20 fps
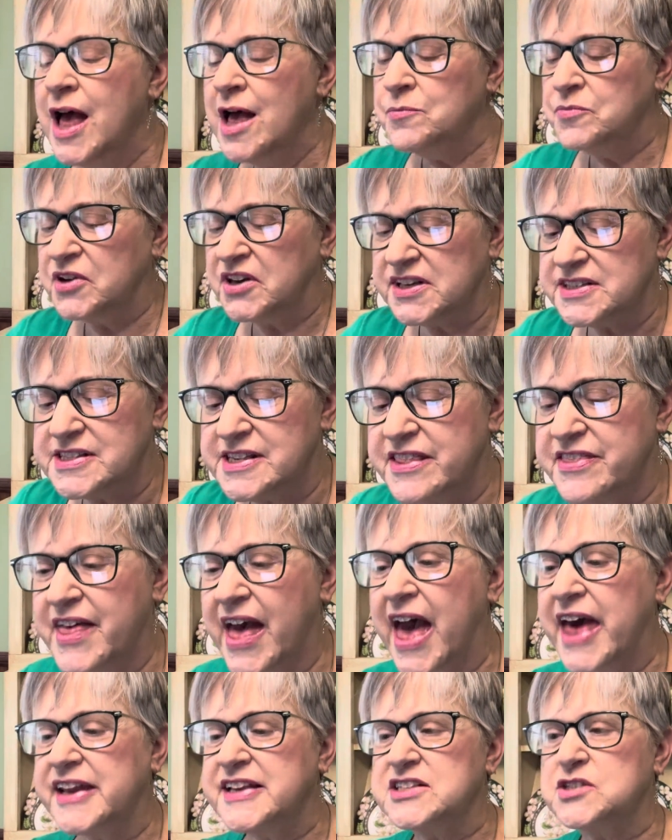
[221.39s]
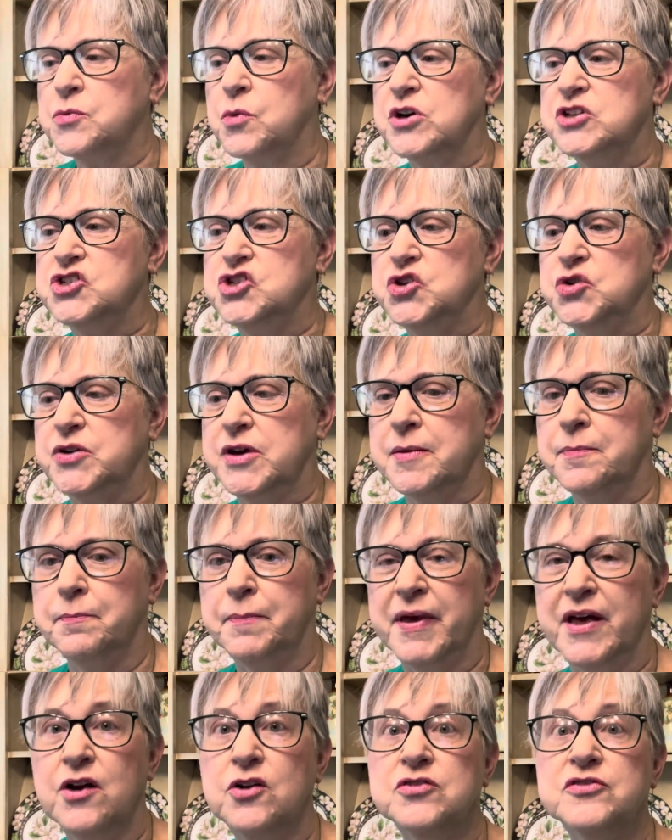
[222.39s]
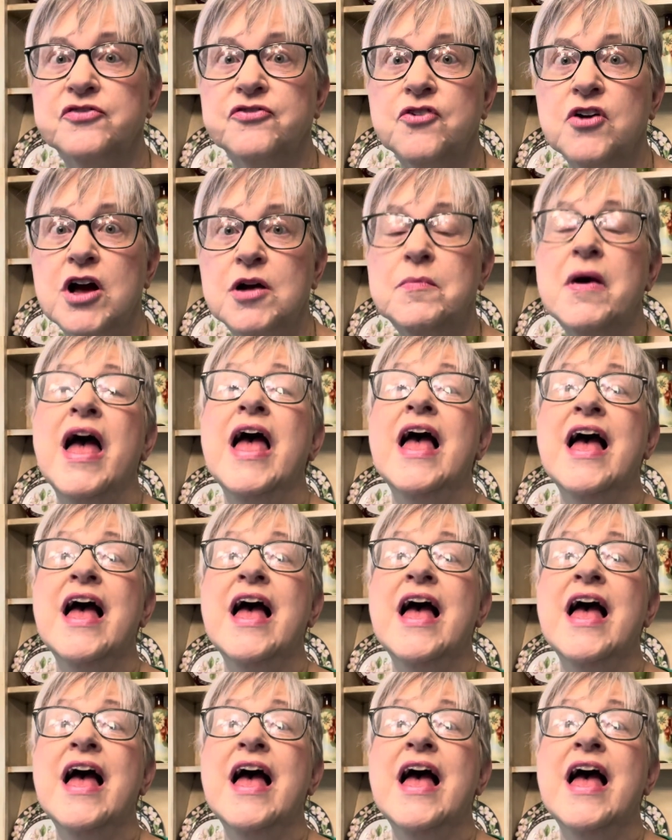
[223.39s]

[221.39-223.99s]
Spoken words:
Because that is what you can build from.